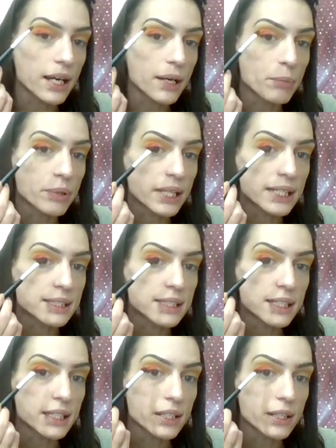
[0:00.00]
I placed
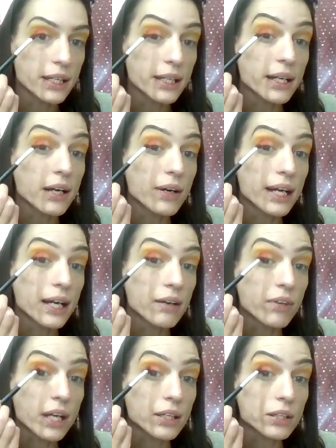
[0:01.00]
it here and now I
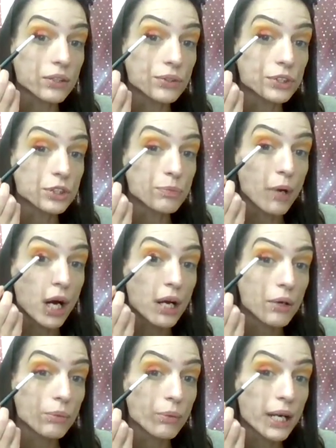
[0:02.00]
have a little
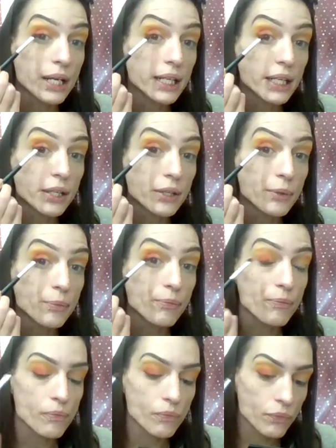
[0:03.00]
spot right here.
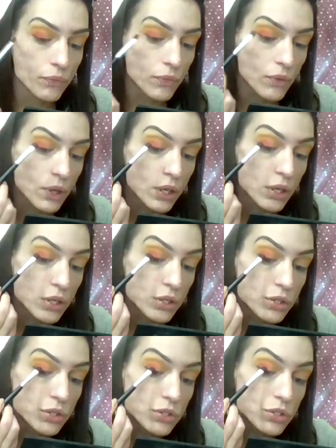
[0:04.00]

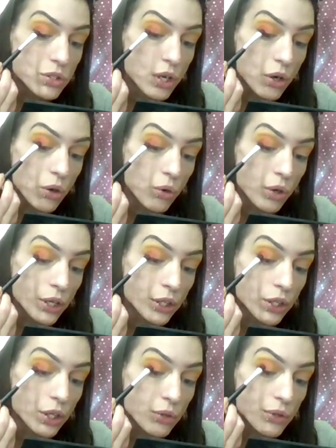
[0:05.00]
So
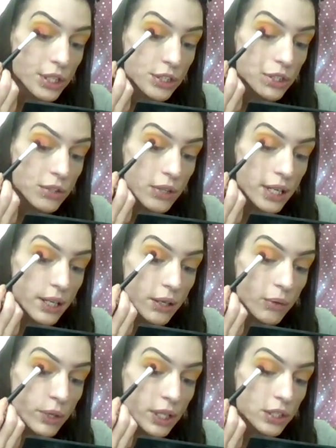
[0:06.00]
no issue
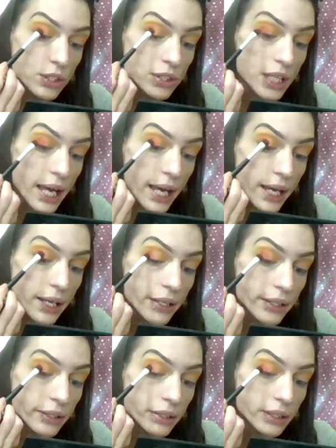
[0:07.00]
there. We can just add
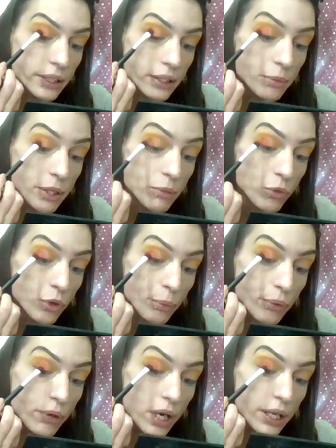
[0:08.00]
a little bit more
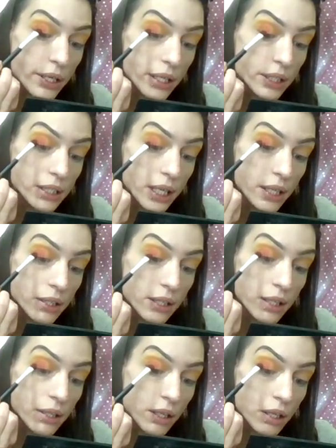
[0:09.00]
product and
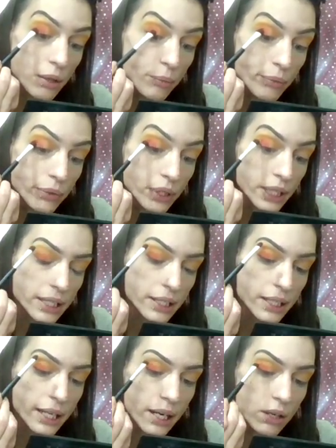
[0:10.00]
then blend
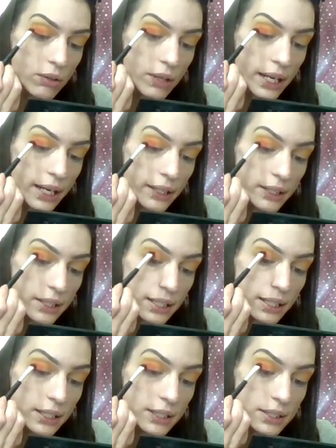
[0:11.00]
it out at the
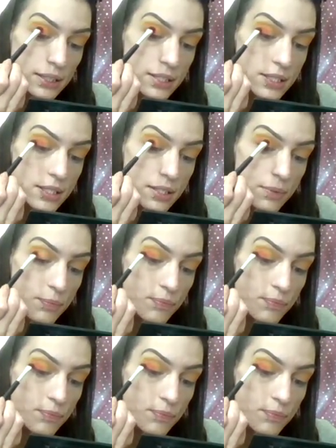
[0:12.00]
ends.